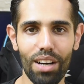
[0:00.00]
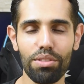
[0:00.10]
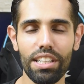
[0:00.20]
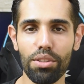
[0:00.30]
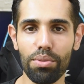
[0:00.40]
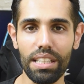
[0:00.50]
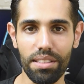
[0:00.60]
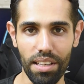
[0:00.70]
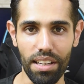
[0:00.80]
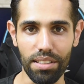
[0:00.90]
now they are doing
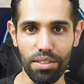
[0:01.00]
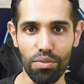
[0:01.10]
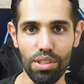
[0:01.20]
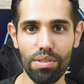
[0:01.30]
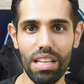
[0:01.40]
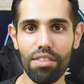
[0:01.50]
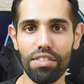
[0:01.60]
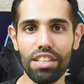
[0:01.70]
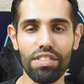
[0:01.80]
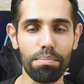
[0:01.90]
things which will
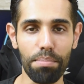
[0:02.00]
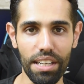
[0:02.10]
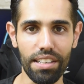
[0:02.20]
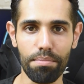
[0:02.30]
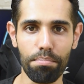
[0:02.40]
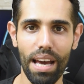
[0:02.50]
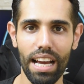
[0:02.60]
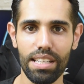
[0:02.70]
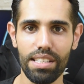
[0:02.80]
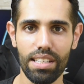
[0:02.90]
have even bigger
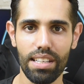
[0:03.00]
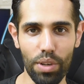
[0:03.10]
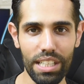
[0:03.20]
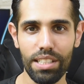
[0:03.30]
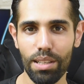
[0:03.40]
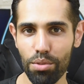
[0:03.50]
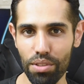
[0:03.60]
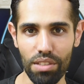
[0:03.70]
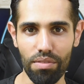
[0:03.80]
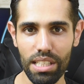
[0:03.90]
impact. When it comes
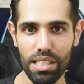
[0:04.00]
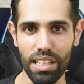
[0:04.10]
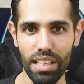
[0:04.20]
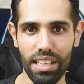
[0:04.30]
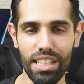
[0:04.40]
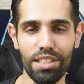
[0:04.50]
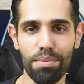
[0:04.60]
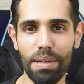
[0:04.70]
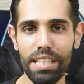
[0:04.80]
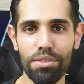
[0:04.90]
to investing, it is
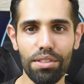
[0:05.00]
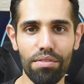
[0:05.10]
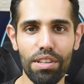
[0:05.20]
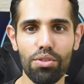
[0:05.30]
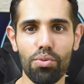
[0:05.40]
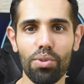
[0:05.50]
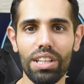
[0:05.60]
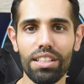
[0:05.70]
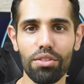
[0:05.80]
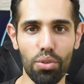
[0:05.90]
better to invest
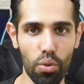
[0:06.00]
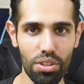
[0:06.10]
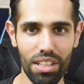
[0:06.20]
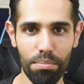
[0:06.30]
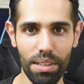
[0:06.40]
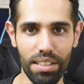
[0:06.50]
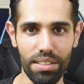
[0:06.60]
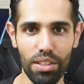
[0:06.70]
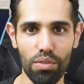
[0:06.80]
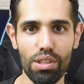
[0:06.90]
only in those
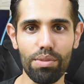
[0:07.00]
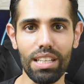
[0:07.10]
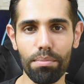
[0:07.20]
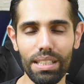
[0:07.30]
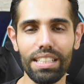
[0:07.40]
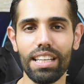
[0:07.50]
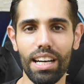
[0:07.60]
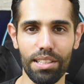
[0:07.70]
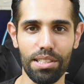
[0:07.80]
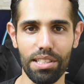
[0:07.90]
companies which we completely
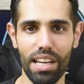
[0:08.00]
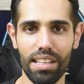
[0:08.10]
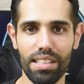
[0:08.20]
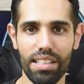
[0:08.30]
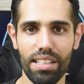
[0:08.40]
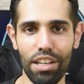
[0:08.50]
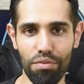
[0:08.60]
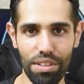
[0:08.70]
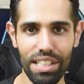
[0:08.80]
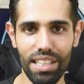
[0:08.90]
understand.
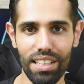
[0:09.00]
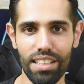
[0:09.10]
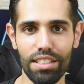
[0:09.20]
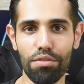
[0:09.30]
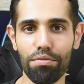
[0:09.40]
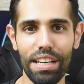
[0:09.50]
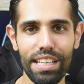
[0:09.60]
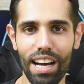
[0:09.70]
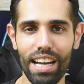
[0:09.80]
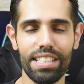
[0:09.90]
NVIDIA is a
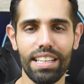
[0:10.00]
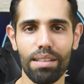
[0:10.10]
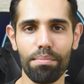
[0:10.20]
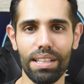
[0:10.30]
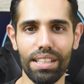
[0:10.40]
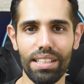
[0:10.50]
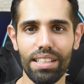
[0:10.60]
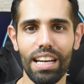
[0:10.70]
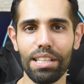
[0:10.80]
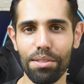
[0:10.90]
very high-tech
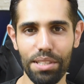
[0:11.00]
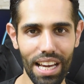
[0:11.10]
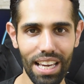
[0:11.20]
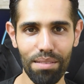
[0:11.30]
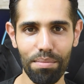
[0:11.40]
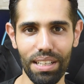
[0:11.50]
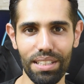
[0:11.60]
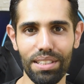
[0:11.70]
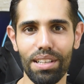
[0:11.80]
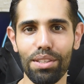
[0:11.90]
company, and tech
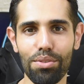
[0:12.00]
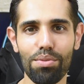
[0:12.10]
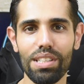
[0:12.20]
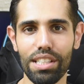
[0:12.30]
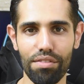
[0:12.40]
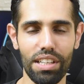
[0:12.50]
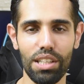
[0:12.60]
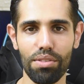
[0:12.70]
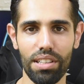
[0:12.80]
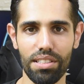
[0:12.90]
companies are usually
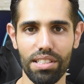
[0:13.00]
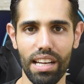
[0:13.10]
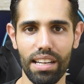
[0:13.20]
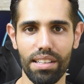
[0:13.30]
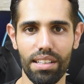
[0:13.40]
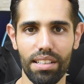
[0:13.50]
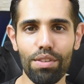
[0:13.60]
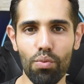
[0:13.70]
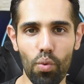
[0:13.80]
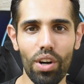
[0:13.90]
difficult to understand. Even